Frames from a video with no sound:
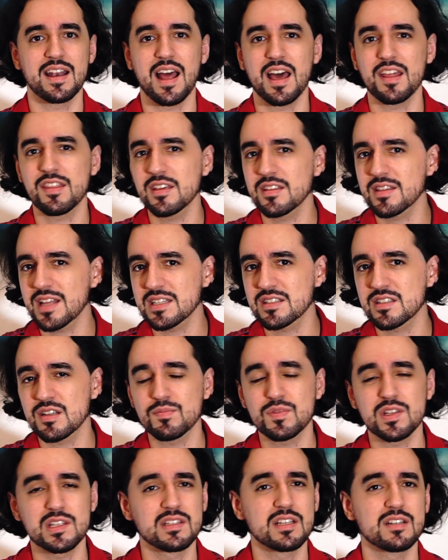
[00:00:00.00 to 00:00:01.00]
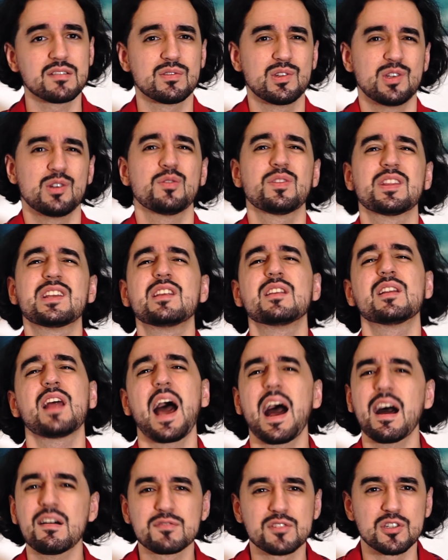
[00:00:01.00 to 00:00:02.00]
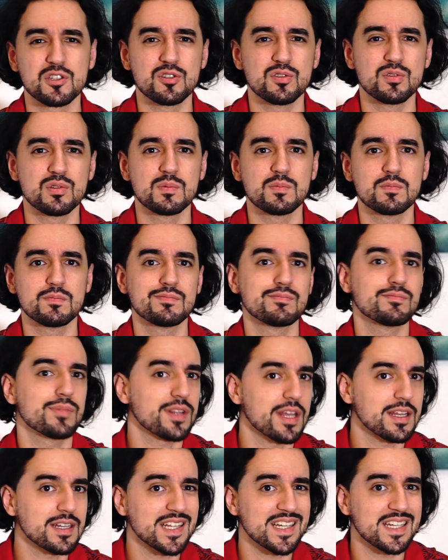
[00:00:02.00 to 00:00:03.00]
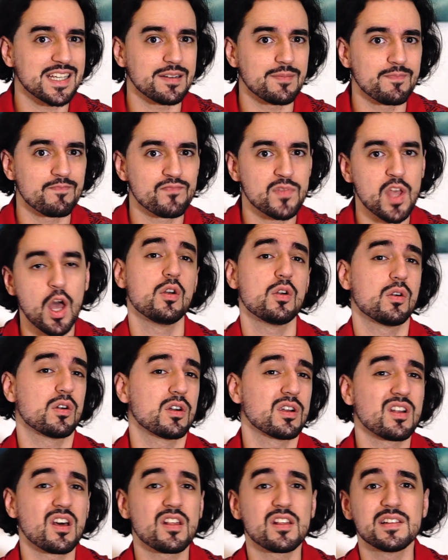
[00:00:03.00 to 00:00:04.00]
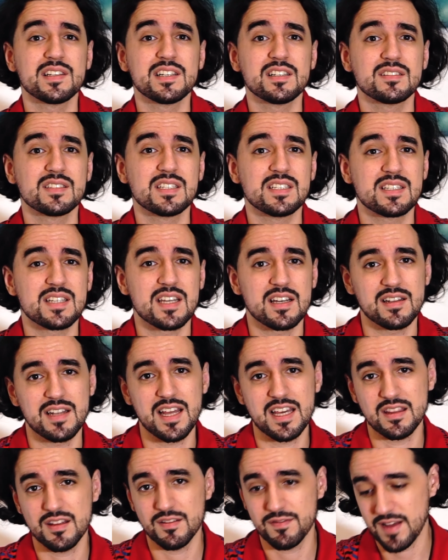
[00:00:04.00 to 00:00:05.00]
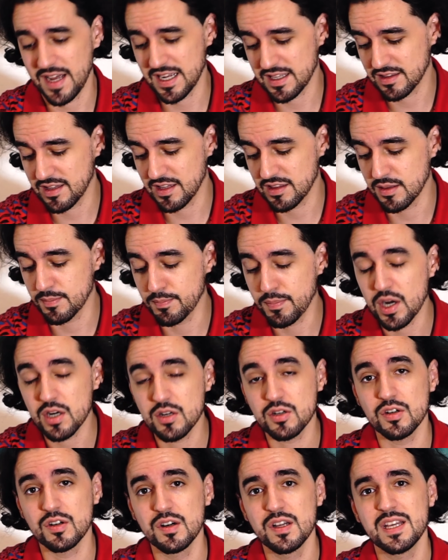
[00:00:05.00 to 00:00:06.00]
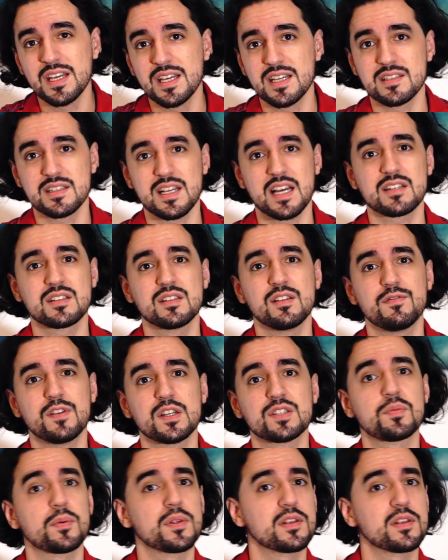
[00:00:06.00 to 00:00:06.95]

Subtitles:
I think that's something that, they didn't have to do, but they did it. Or another little detail like the fact that the buckle is actually fixed with a